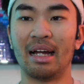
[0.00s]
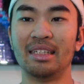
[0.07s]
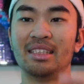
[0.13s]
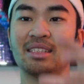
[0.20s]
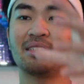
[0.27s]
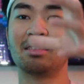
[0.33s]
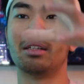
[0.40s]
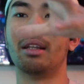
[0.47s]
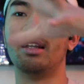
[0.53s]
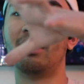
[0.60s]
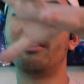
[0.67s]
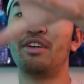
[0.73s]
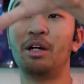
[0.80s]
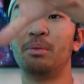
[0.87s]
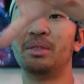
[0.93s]
I just
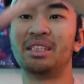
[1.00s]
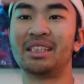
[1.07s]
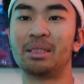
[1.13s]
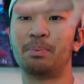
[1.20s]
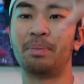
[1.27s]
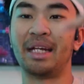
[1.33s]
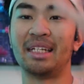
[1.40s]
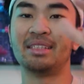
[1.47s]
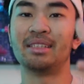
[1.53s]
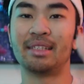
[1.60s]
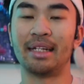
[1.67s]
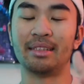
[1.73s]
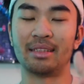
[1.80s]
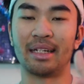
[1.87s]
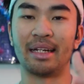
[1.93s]
love how much space
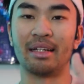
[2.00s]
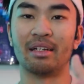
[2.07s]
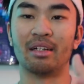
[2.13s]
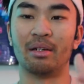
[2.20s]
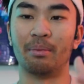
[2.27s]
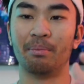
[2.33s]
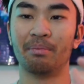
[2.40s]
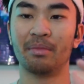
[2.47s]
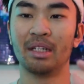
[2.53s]
they take up.